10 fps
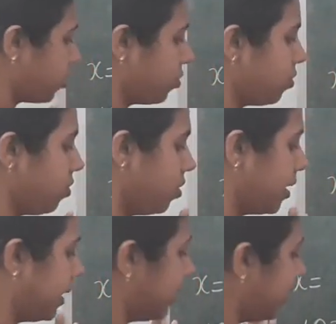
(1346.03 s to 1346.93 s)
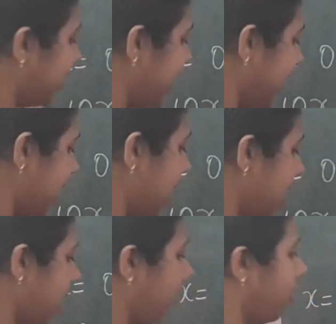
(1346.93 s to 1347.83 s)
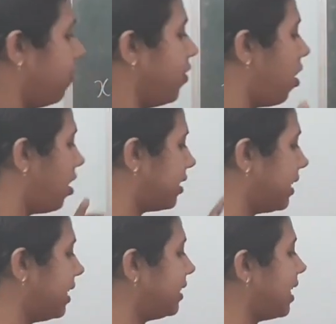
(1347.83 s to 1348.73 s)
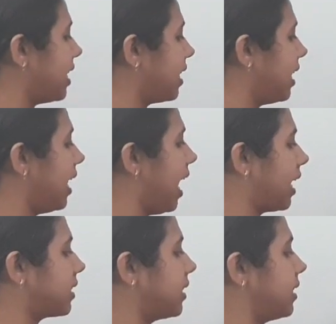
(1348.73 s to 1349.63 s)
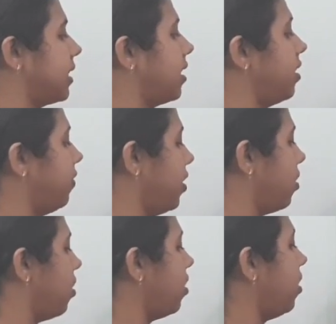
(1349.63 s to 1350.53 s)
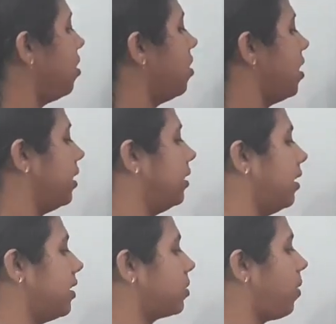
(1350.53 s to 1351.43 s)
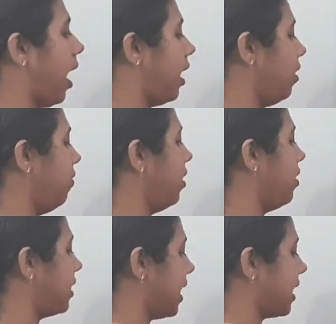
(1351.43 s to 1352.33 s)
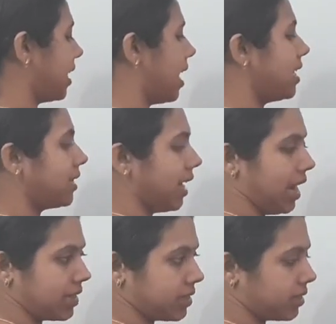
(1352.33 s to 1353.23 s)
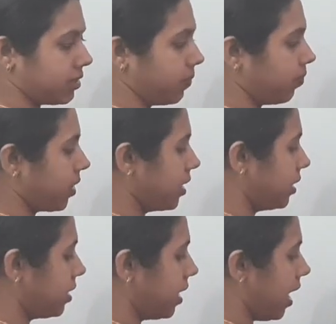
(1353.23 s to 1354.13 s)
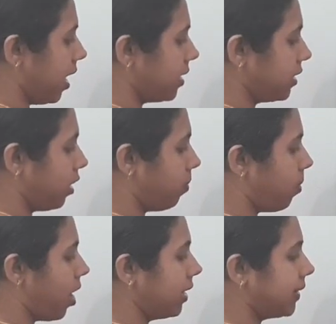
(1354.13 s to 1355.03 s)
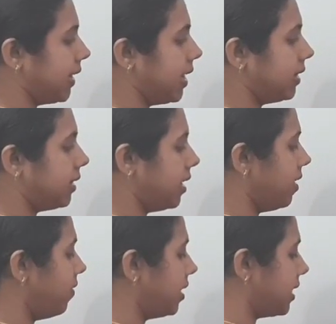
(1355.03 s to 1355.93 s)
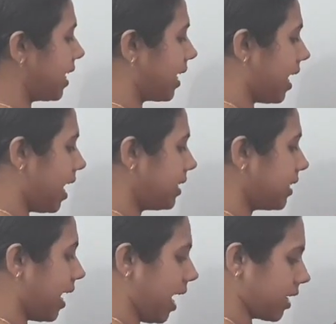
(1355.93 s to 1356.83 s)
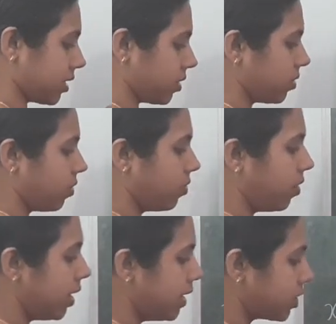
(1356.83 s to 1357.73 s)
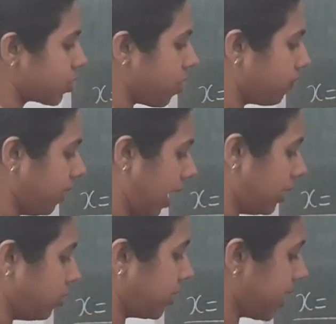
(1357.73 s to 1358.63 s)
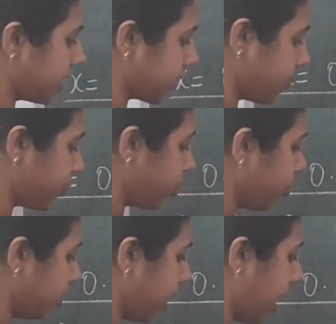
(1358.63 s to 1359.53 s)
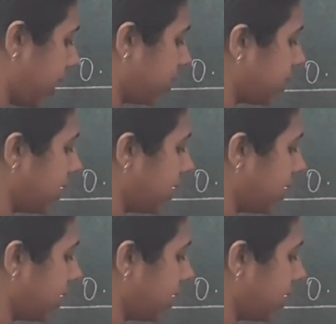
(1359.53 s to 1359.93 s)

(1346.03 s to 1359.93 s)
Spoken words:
to 3. We already taken x is equal, we know this value we will take as x. 0.33 we taken as x. So instead of that you can substitute that